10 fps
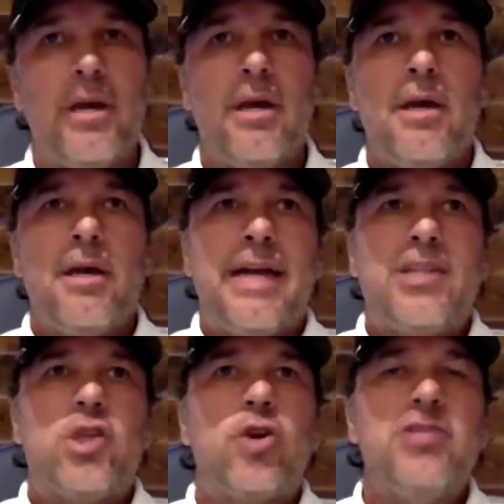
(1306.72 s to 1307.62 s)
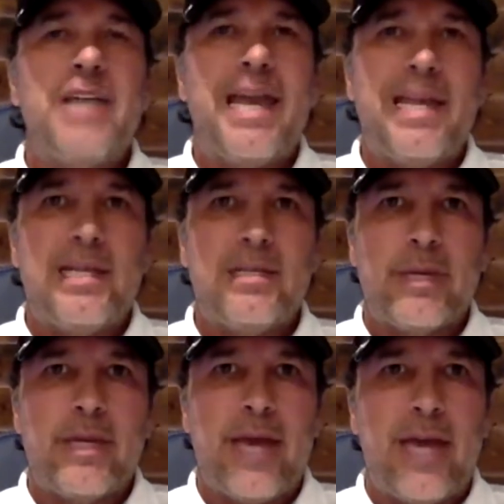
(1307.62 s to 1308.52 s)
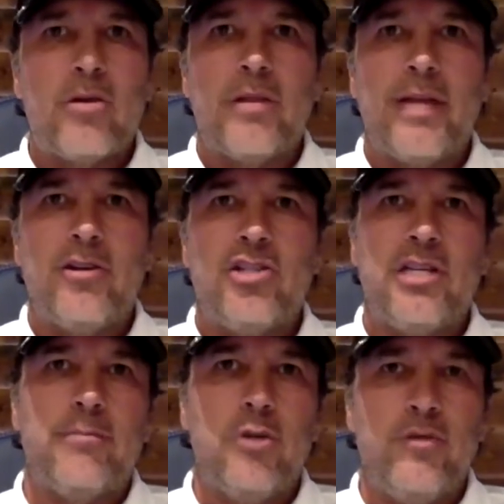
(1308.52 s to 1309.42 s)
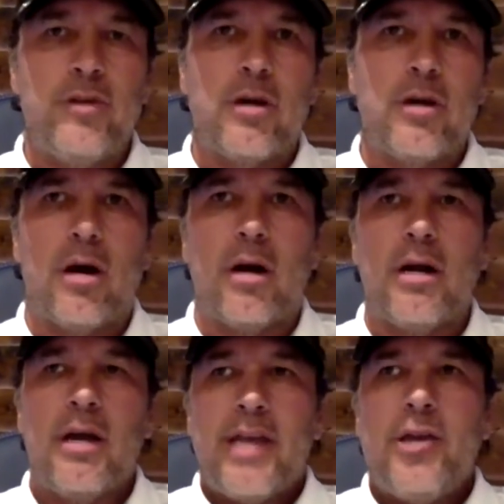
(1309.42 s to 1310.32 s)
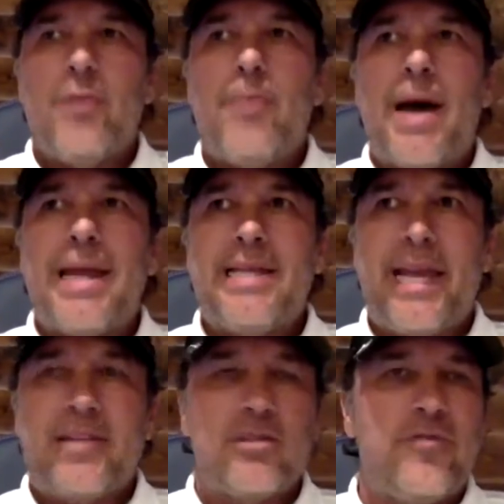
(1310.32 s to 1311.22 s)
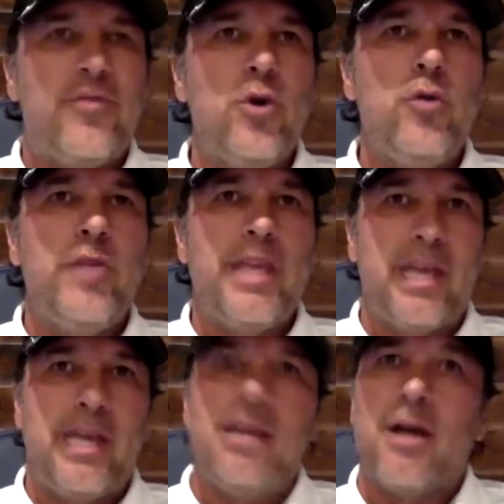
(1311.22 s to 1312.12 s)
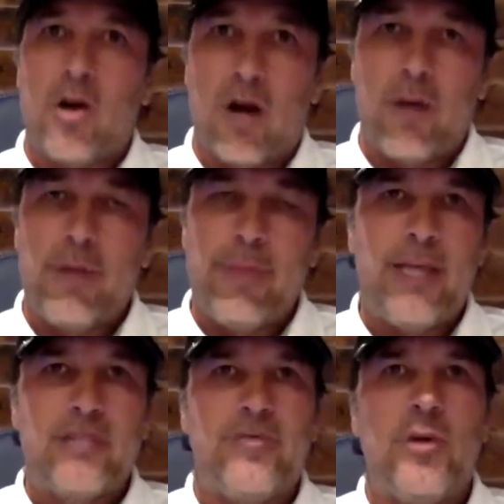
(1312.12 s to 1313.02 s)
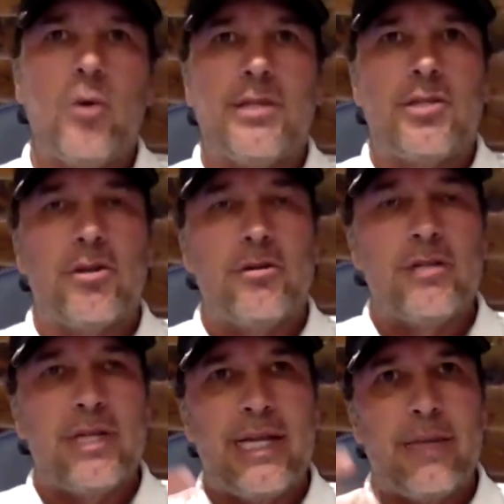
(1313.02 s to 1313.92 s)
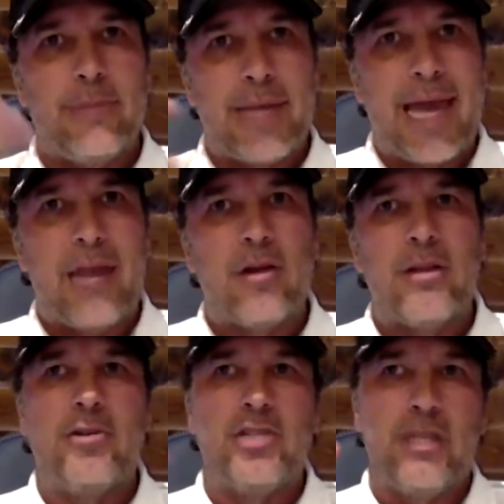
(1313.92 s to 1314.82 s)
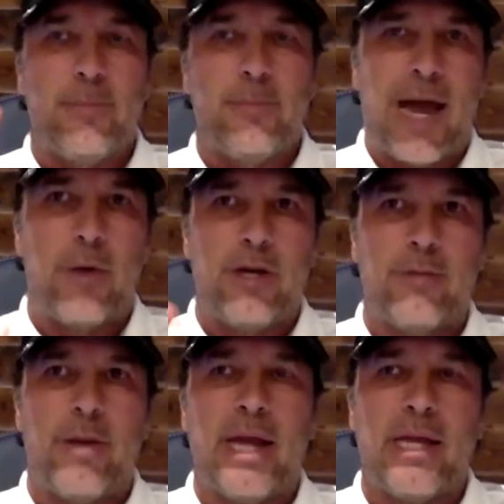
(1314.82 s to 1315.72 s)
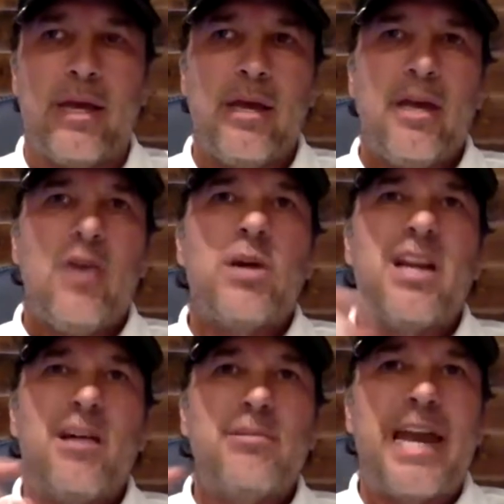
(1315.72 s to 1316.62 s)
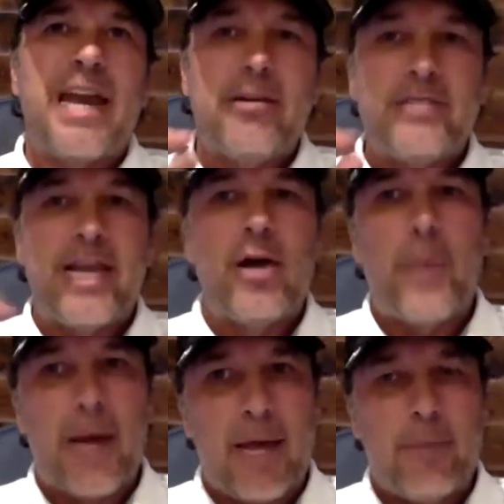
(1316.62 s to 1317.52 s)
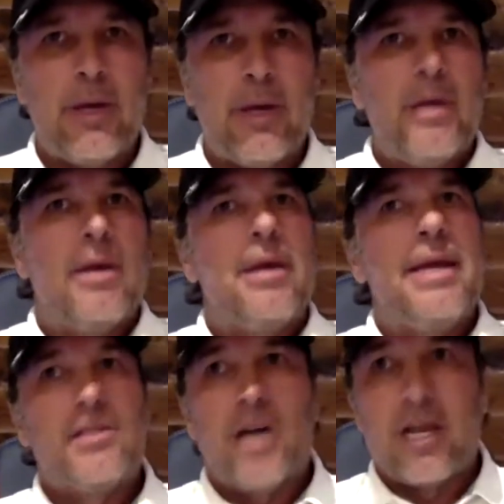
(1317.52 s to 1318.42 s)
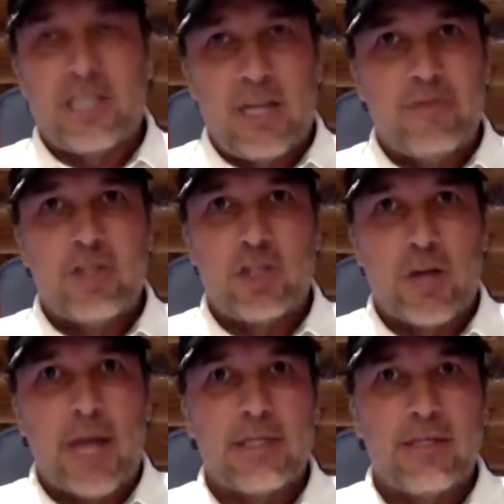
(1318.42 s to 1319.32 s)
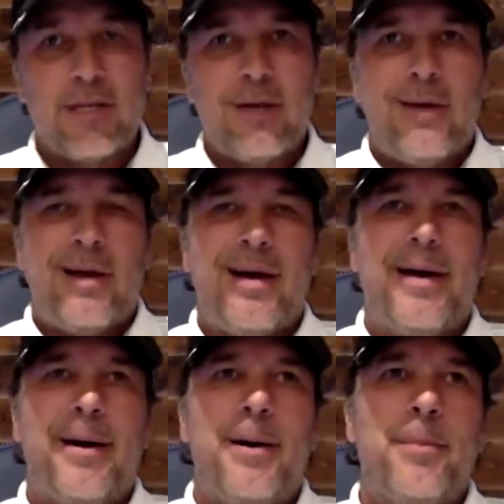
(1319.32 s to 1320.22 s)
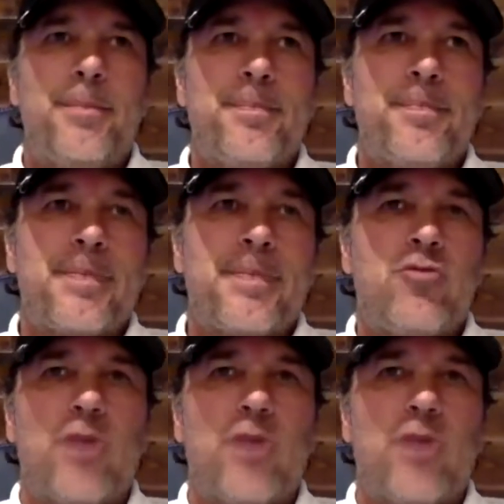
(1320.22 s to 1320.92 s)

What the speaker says: and turns that into mechanical energy to move your car. Your body takes the food that you eat, a carbon-based fuel, and turns it into mechanical energy to power your body. What comes out of your tailpipe is oxidative stress. Gross